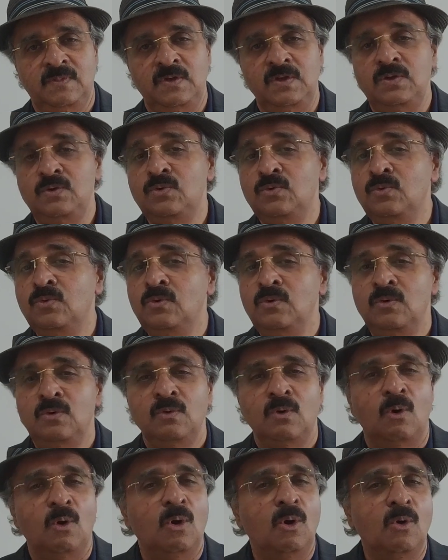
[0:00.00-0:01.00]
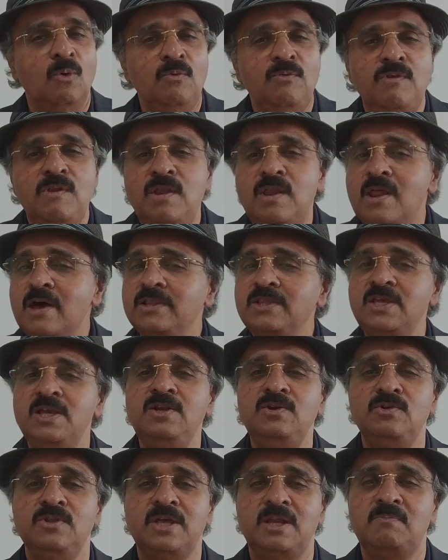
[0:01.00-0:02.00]
You owe
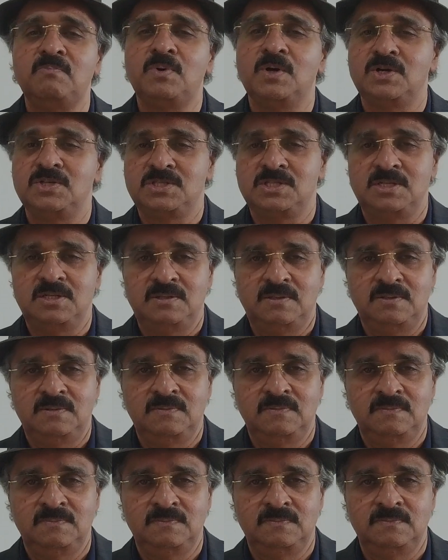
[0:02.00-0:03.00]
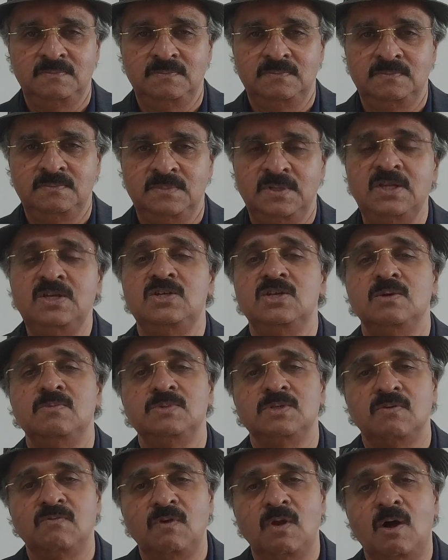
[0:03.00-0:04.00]
nothing to that person in
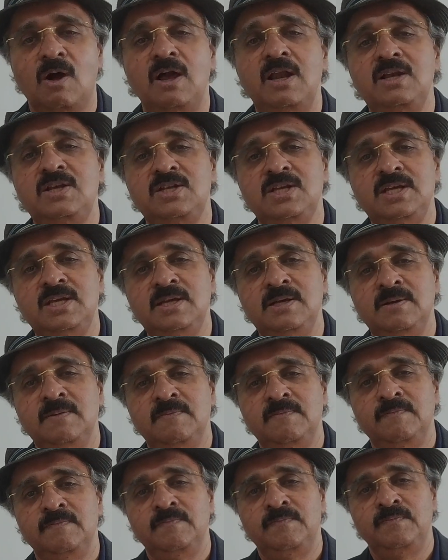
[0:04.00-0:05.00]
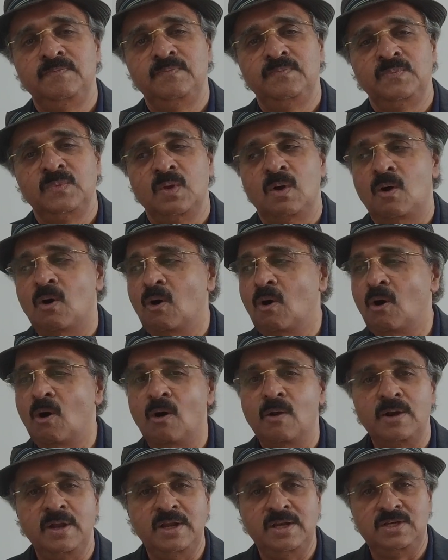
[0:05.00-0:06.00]
terms of loyalty
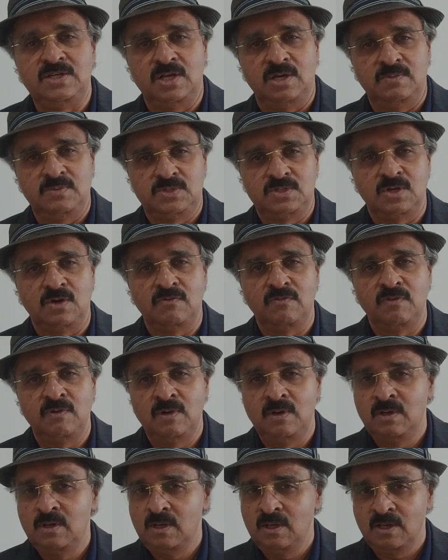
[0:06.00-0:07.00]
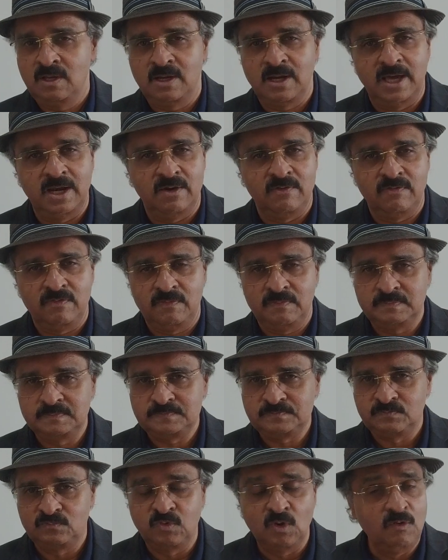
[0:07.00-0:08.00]
or in terms of kind of
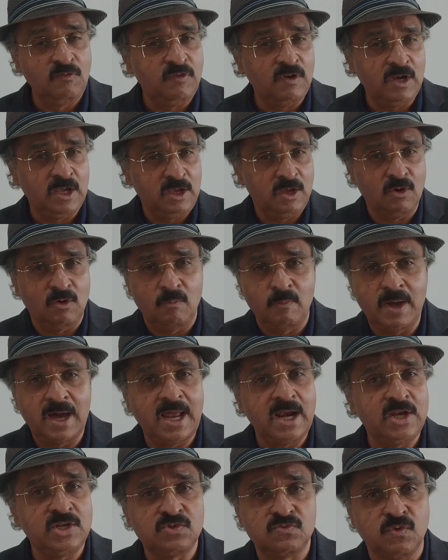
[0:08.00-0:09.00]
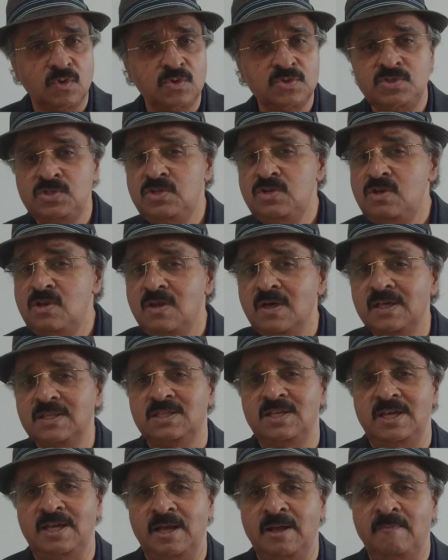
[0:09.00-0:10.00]
fulfilling your marriage vows,
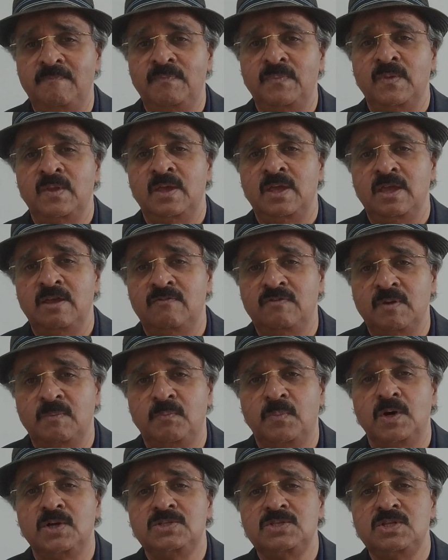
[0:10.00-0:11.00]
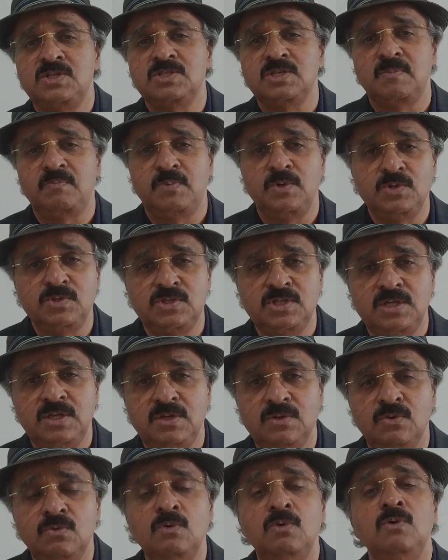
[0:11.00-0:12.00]
nothing. If the person is abusing
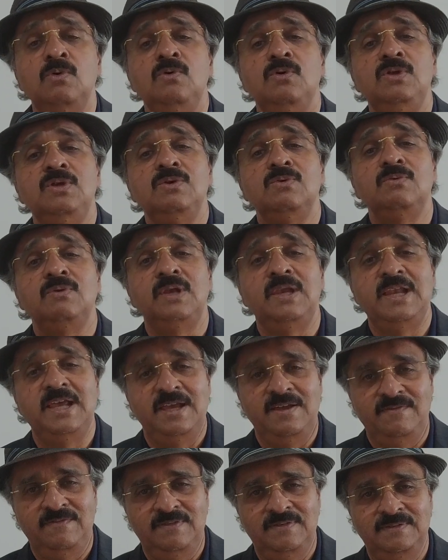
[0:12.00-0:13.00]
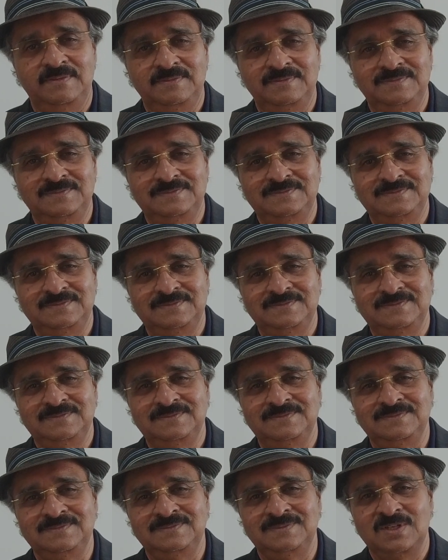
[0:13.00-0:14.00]
you, you leave.
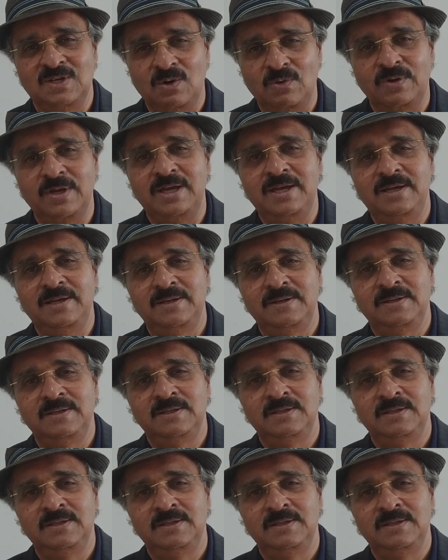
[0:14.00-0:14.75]
Okay?